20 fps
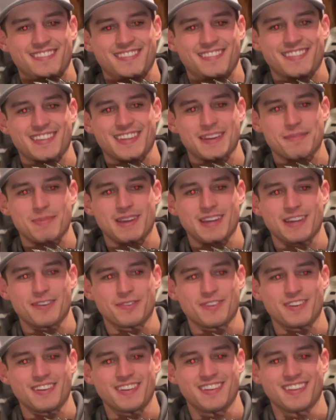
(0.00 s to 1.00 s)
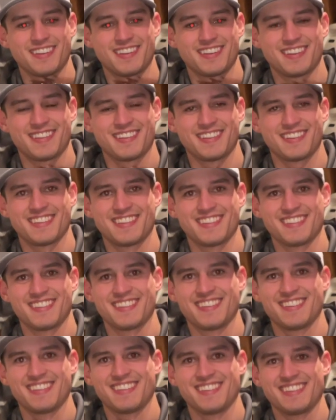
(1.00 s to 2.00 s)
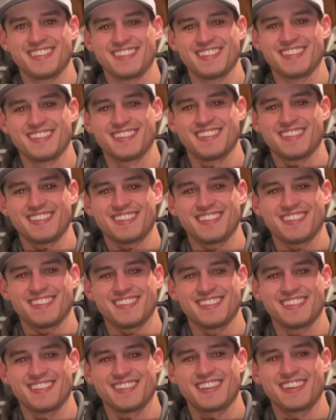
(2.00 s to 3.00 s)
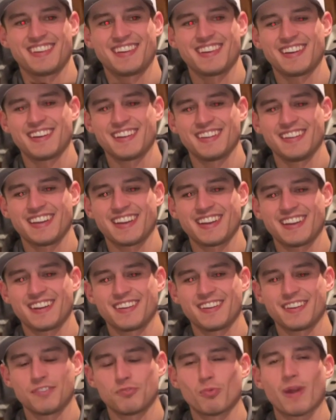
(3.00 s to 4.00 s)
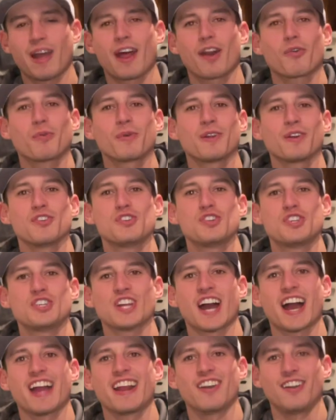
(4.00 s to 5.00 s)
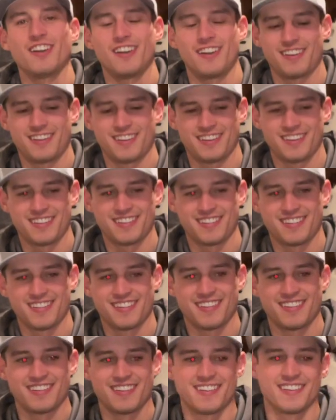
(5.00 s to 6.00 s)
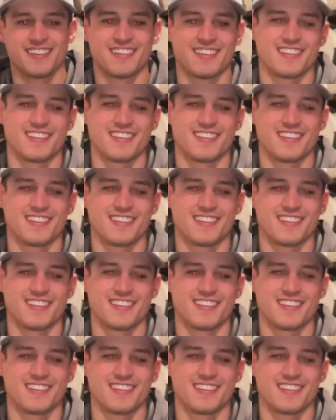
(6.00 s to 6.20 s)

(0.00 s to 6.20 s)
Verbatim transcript: Not a bad one. On the set line? Uh, yeah, on a rattle reel shiner. No way.